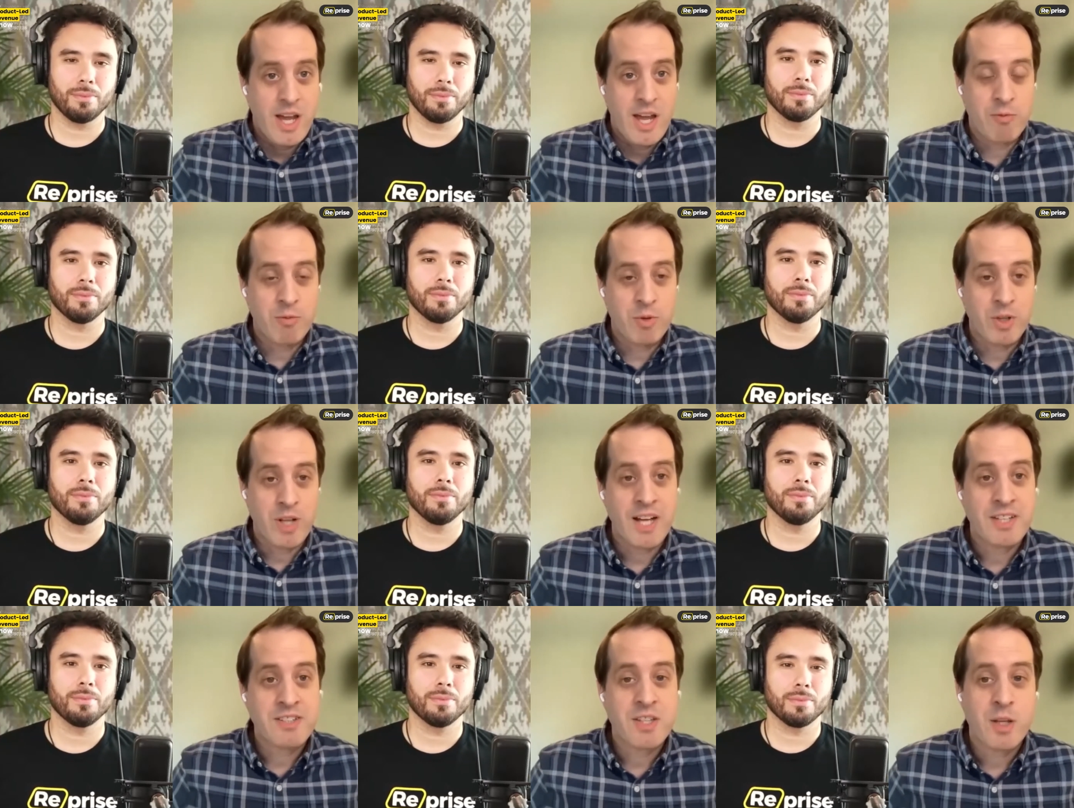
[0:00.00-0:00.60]
Speaker 1: It
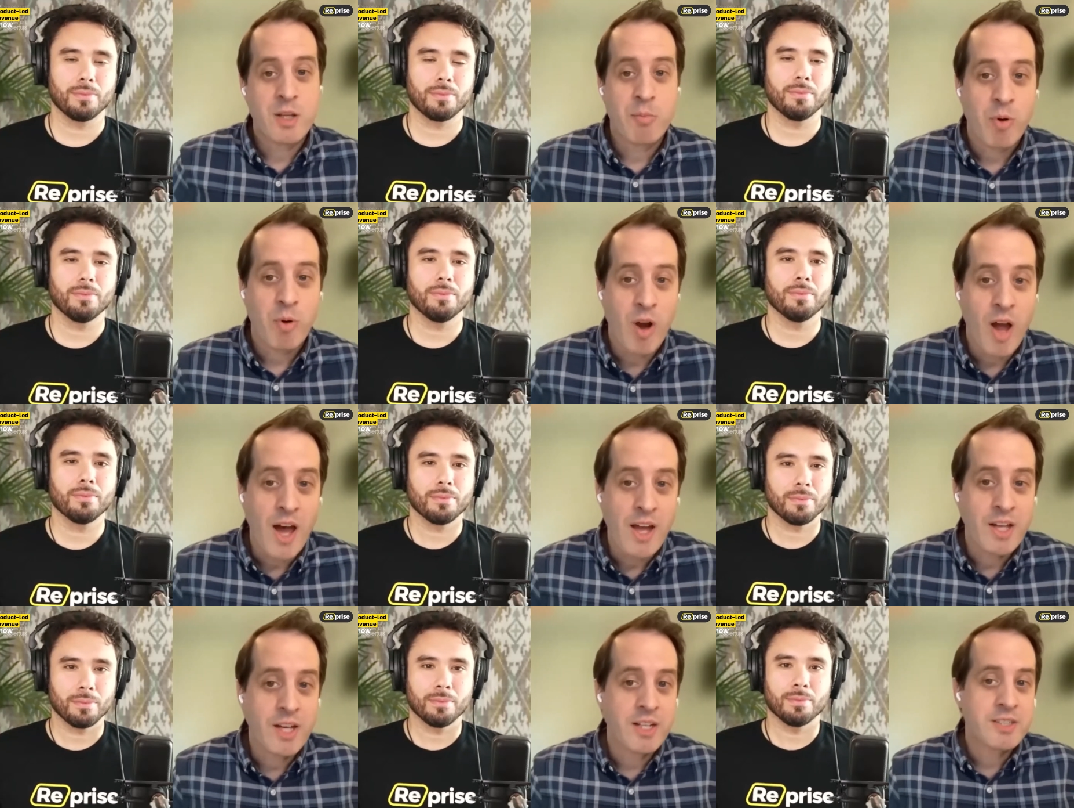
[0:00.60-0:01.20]
relies on the
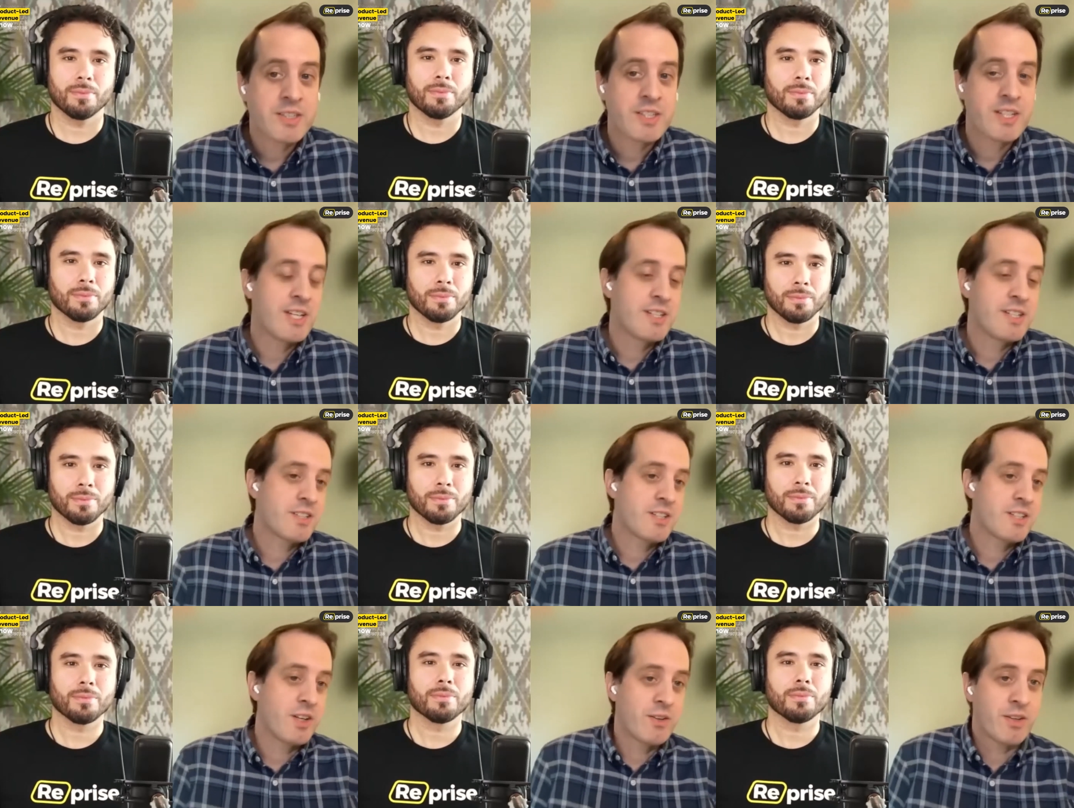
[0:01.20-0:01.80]
product
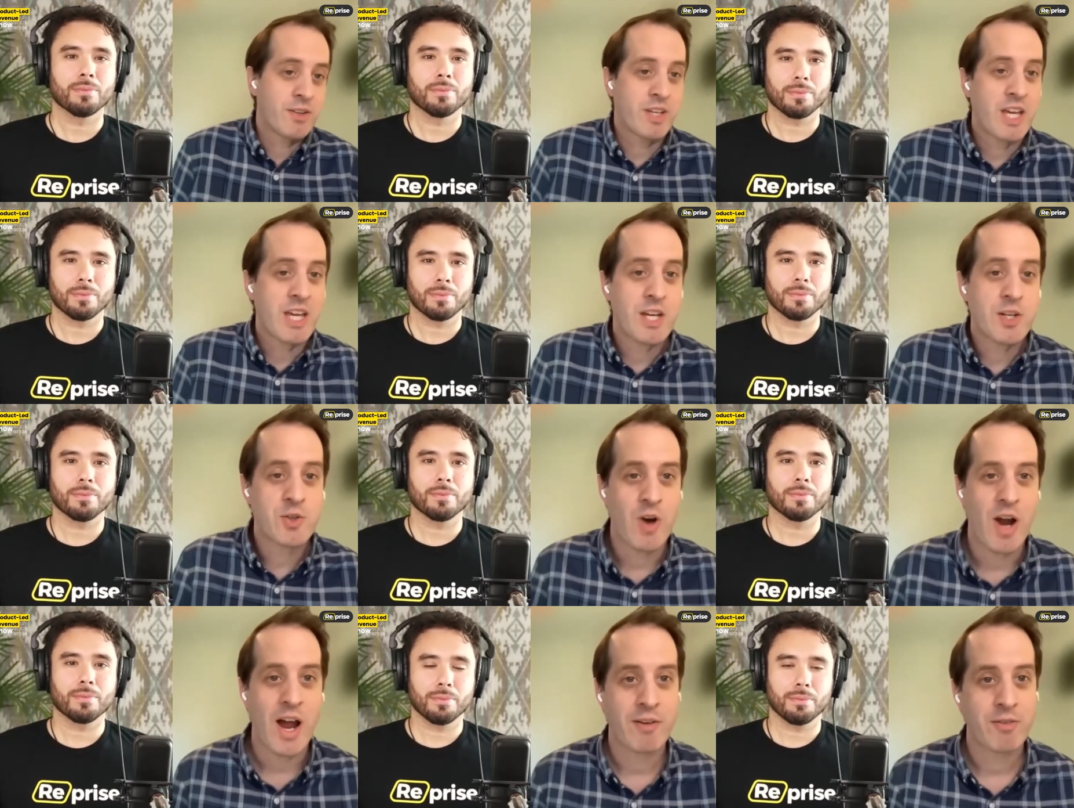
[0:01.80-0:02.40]
as you know the
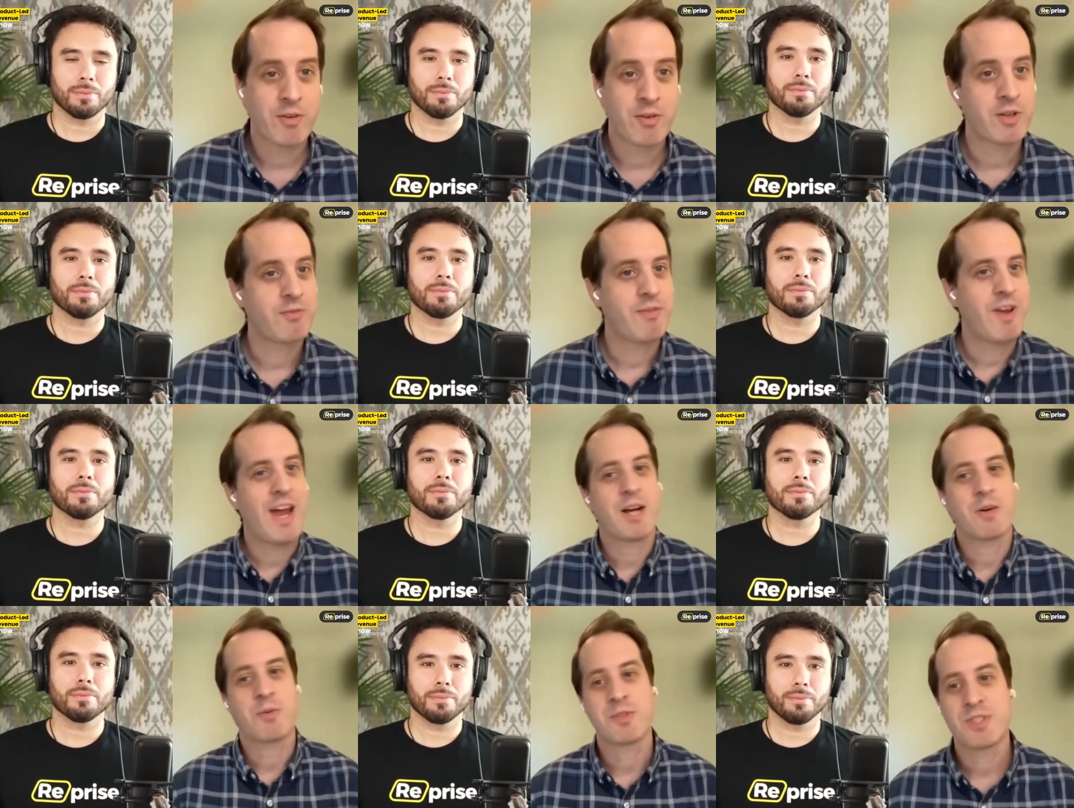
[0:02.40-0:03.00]
key driver
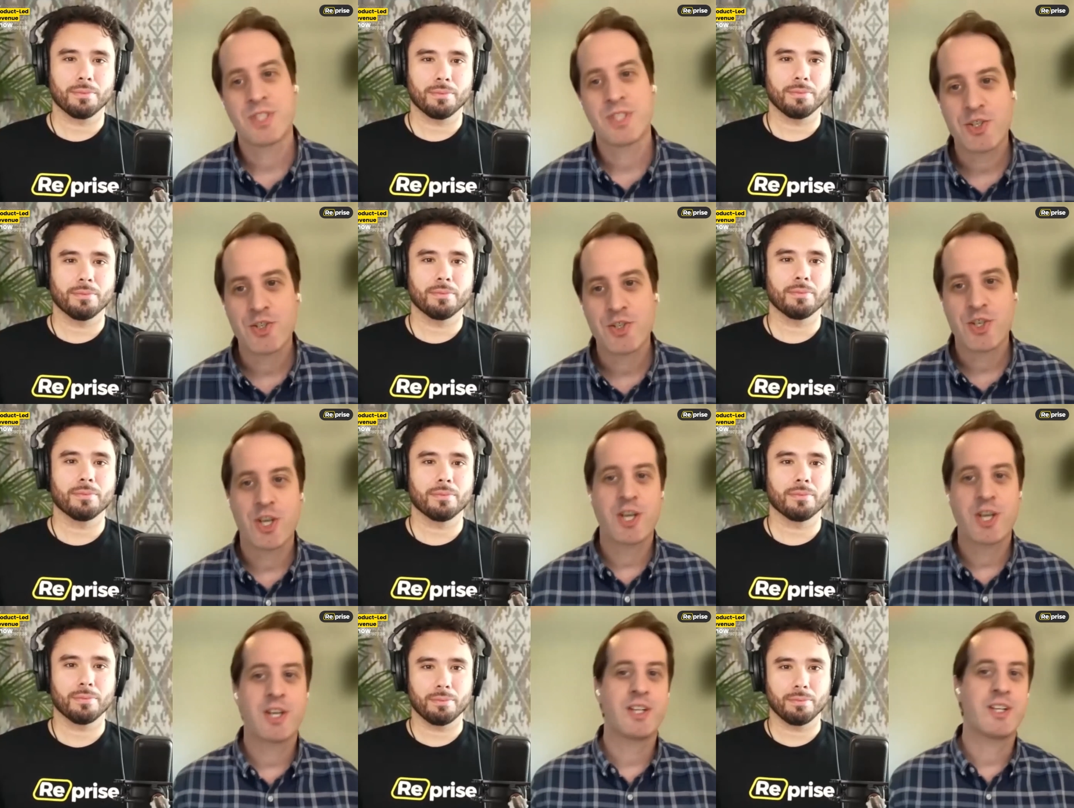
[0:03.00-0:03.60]
of
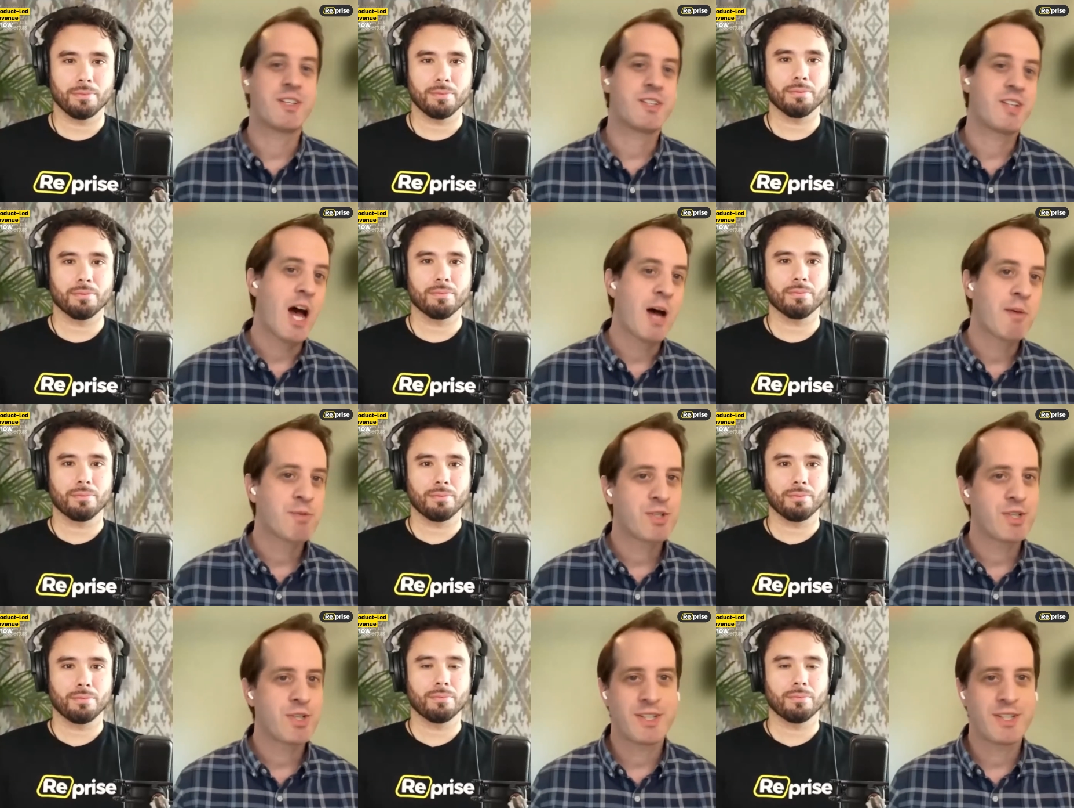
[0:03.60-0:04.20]
acquisition,
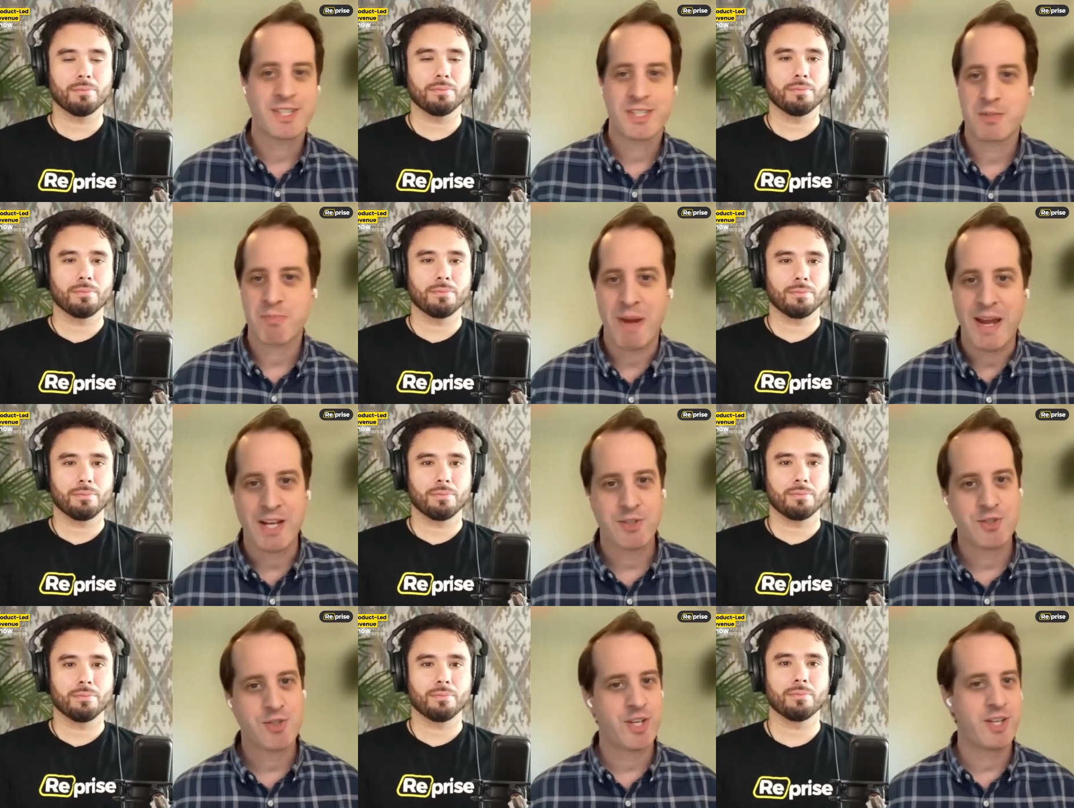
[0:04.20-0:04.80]
adoption,
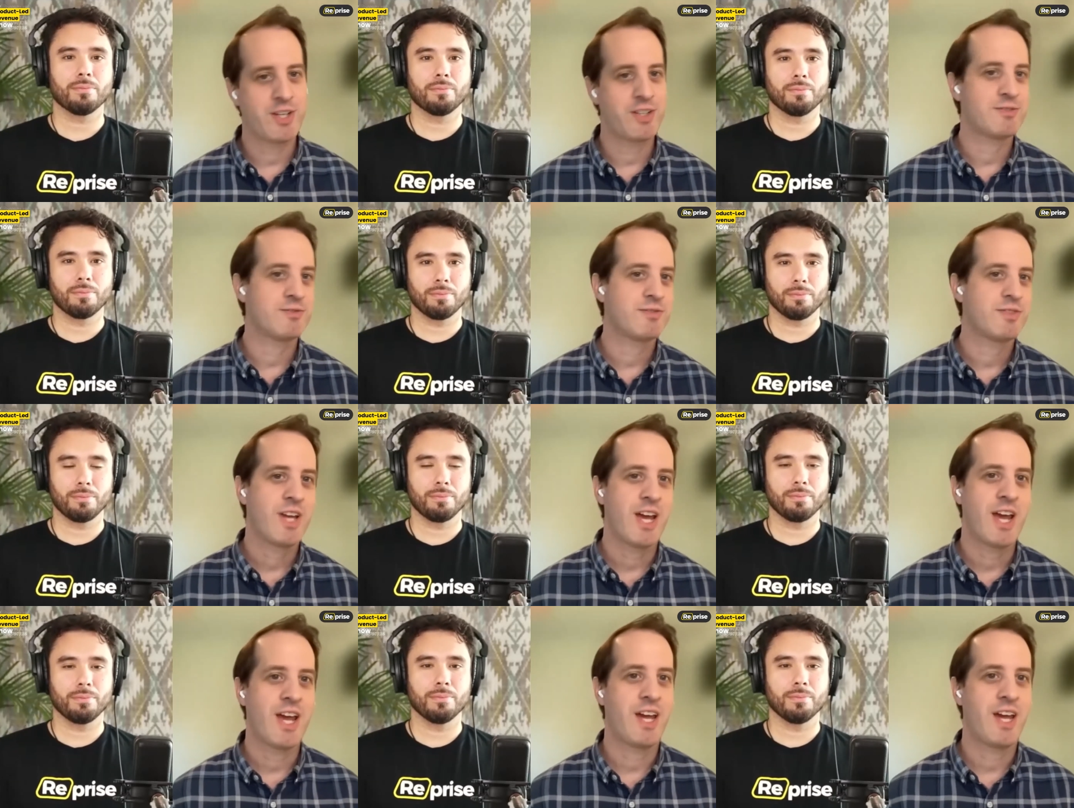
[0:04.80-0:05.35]
expansion,